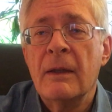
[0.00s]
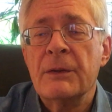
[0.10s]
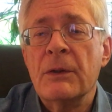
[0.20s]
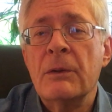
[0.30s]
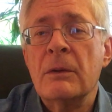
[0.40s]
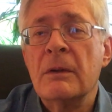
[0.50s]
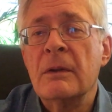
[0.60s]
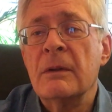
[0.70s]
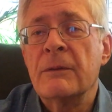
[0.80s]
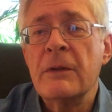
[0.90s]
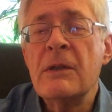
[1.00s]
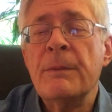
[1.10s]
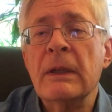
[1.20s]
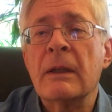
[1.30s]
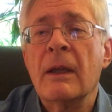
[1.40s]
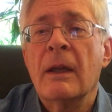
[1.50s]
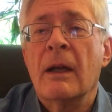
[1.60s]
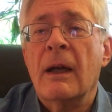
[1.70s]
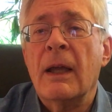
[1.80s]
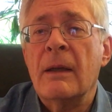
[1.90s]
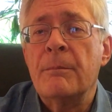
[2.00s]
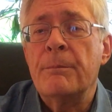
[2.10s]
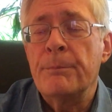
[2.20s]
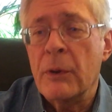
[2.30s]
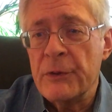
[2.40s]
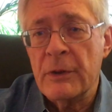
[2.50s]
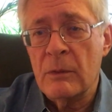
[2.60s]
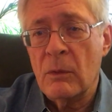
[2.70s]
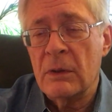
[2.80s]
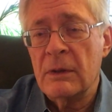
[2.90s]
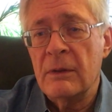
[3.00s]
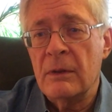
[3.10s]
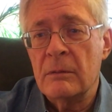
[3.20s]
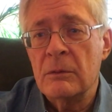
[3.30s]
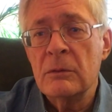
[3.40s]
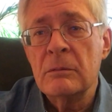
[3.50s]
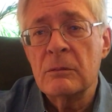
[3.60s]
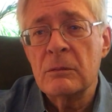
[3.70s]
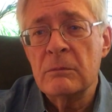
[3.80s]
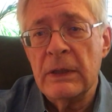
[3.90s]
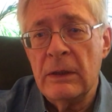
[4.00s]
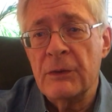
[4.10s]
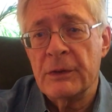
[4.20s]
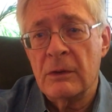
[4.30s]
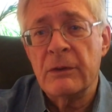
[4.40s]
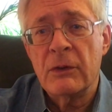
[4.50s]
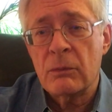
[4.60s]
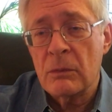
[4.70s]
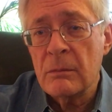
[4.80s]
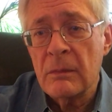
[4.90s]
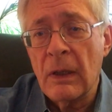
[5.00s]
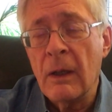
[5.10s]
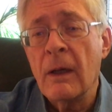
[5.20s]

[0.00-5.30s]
So, free speak. I had a person that walked into the room many years ago, this room,